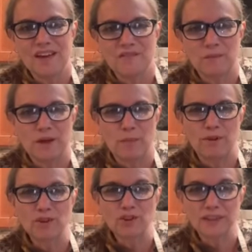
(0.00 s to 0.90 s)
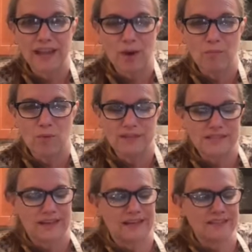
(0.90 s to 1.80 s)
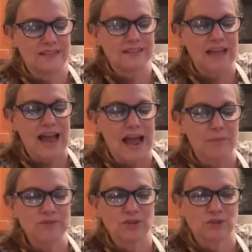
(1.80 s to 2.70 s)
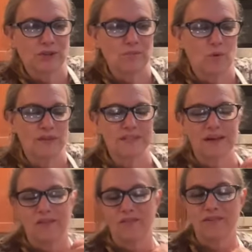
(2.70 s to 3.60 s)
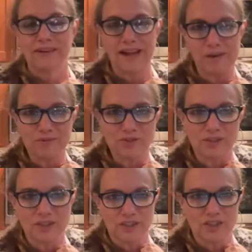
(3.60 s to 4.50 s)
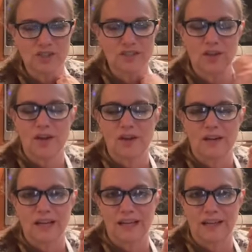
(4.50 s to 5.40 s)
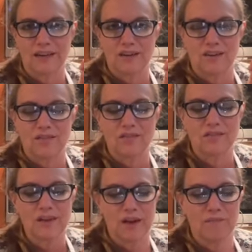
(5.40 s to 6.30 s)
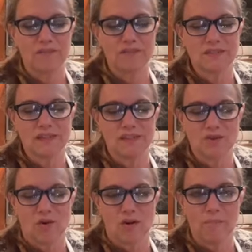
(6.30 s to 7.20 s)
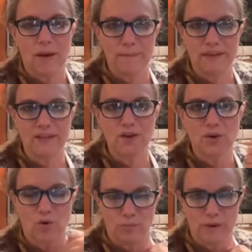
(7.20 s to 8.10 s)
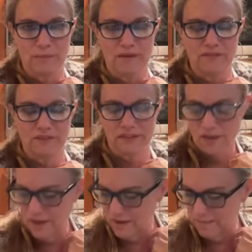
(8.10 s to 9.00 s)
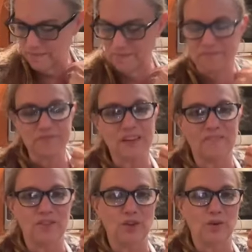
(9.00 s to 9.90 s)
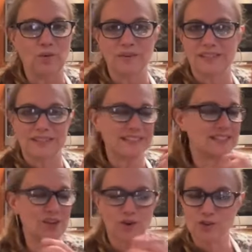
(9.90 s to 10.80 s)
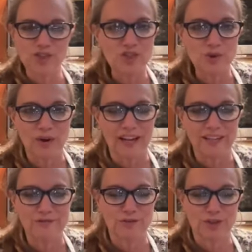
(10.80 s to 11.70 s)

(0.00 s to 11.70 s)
from there, but look how moist that is. It is absolutely moist, absolutely delicious. Again, these are pumpkin cornbread muffins. If you are just joining us for